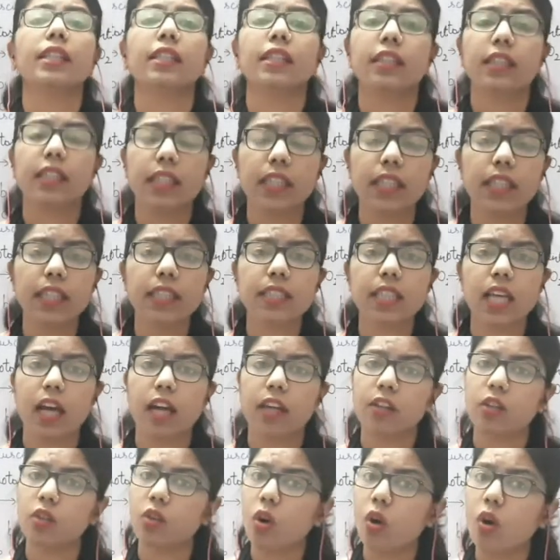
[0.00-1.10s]
these are
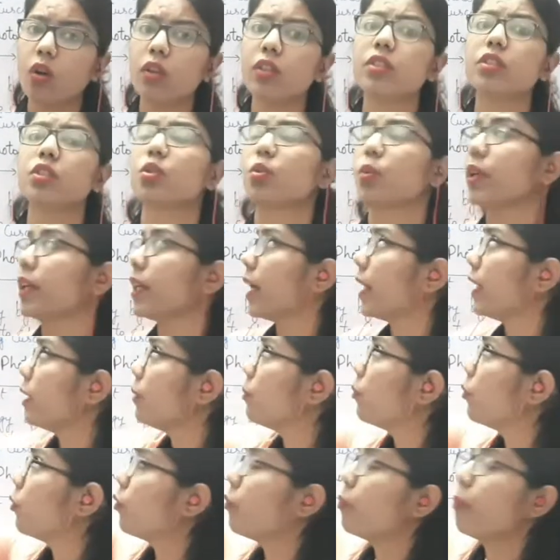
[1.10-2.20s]
not showing any
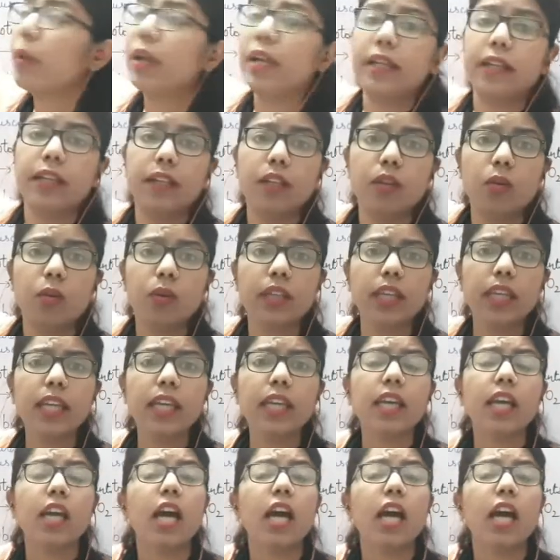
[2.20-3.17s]
movement, okay?